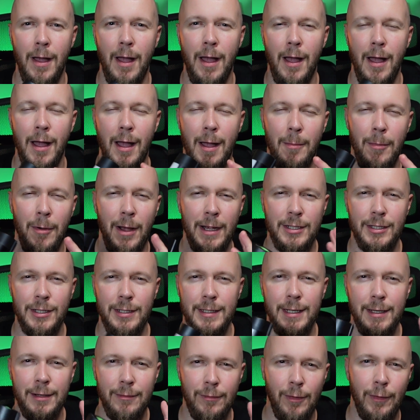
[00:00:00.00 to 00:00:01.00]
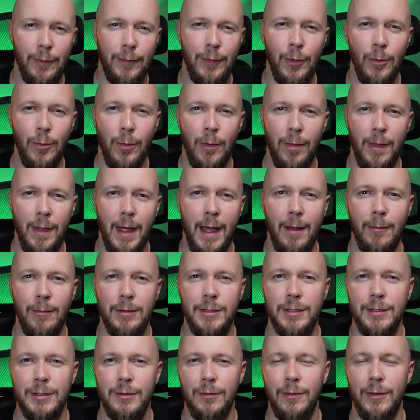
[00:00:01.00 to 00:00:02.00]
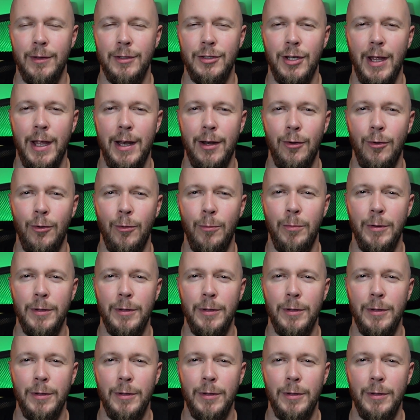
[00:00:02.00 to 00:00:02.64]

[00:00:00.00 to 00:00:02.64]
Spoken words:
I actually did a review on that, which is on the channel,